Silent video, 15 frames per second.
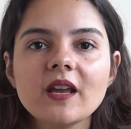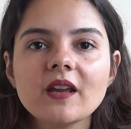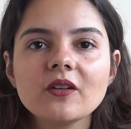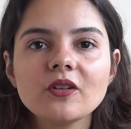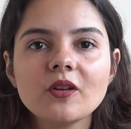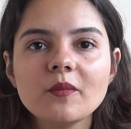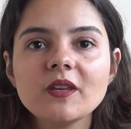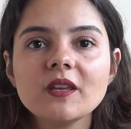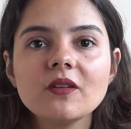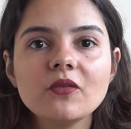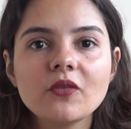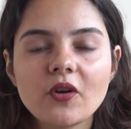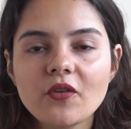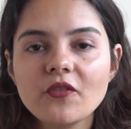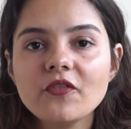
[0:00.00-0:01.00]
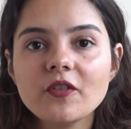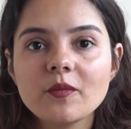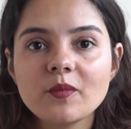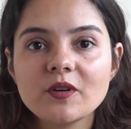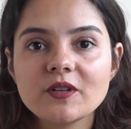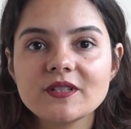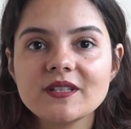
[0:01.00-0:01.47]
economic growth
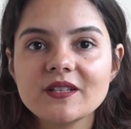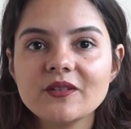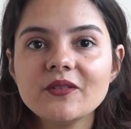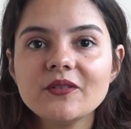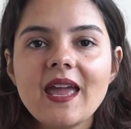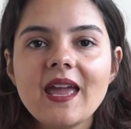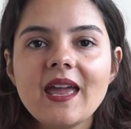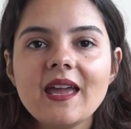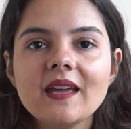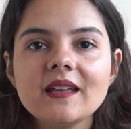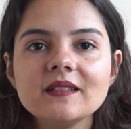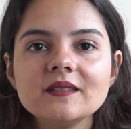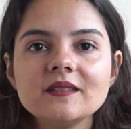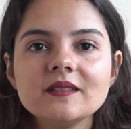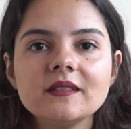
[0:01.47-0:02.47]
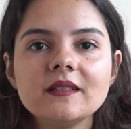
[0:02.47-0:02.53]
in Brazil and